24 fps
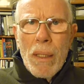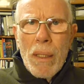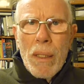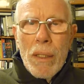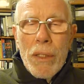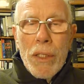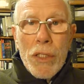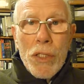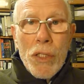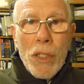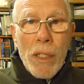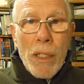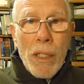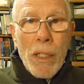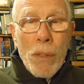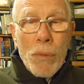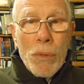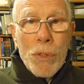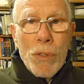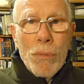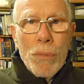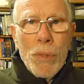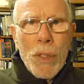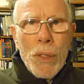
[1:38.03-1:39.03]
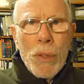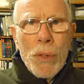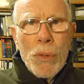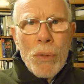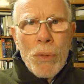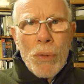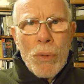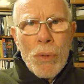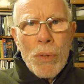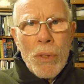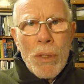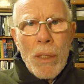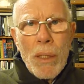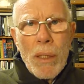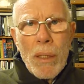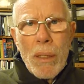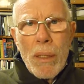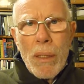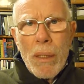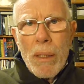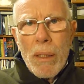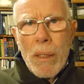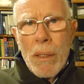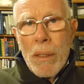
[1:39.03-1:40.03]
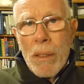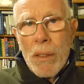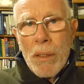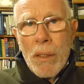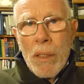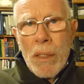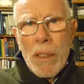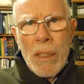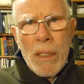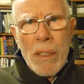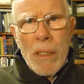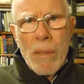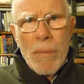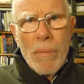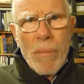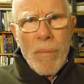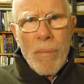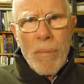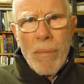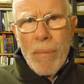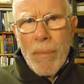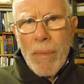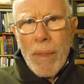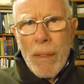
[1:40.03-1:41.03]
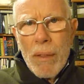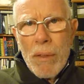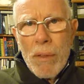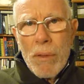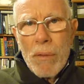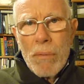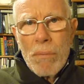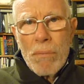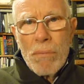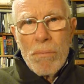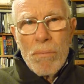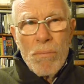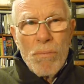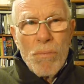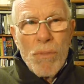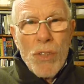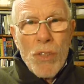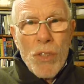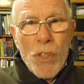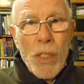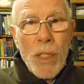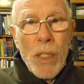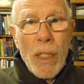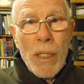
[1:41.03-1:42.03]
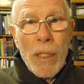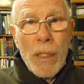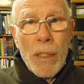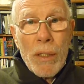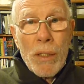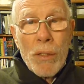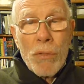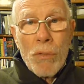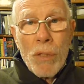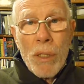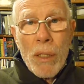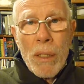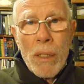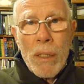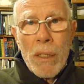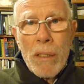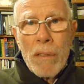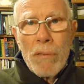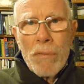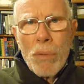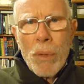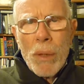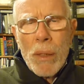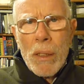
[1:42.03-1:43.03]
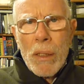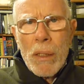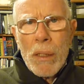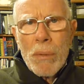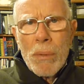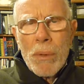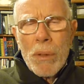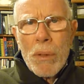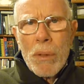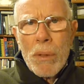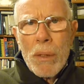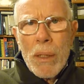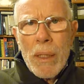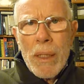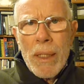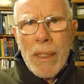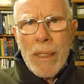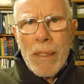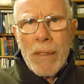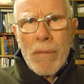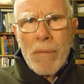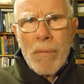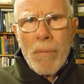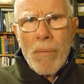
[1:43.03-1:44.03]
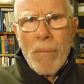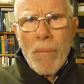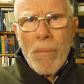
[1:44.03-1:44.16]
Initially, I was amused at the silliness, really, of what I was seeing.